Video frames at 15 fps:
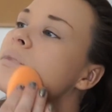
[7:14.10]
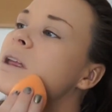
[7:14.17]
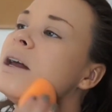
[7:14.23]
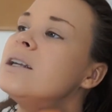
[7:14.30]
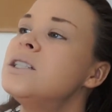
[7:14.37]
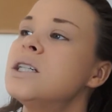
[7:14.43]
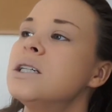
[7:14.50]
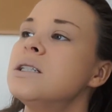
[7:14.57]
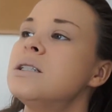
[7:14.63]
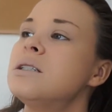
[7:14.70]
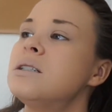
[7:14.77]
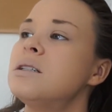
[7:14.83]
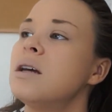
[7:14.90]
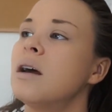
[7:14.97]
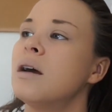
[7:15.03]
it
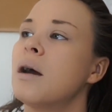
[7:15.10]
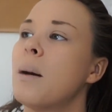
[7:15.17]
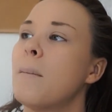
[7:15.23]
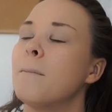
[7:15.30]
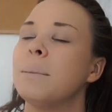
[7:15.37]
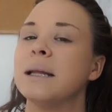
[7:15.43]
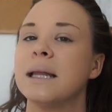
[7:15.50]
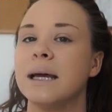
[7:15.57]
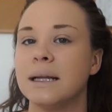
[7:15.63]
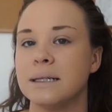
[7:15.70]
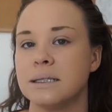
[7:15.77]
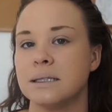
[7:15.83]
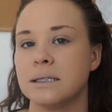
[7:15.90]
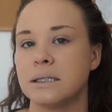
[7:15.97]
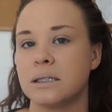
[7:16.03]
just
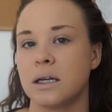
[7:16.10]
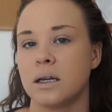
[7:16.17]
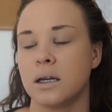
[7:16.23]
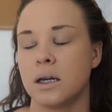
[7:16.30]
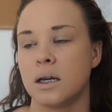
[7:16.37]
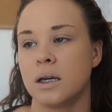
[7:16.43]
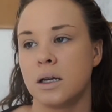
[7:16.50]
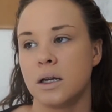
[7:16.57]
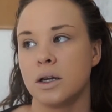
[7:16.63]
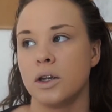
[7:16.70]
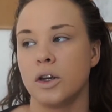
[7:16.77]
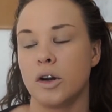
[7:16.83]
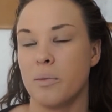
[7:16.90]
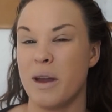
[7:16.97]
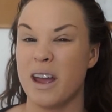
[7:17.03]
blends
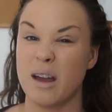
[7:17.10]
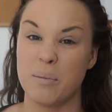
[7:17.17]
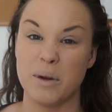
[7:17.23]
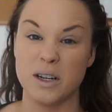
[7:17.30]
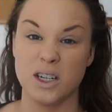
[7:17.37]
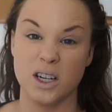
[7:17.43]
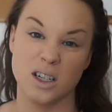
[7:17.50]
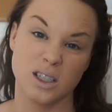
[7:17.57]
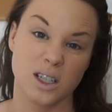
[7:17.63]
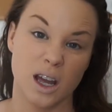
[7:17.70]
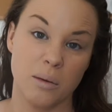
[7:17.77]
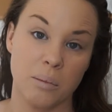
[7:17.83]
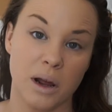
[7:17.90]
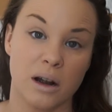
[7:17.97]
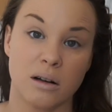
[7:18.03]
your makeup into your
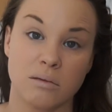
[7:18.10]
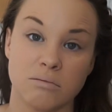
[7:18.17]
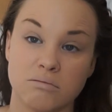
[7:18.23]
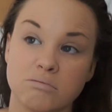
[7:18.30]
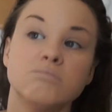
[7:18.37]
skin better.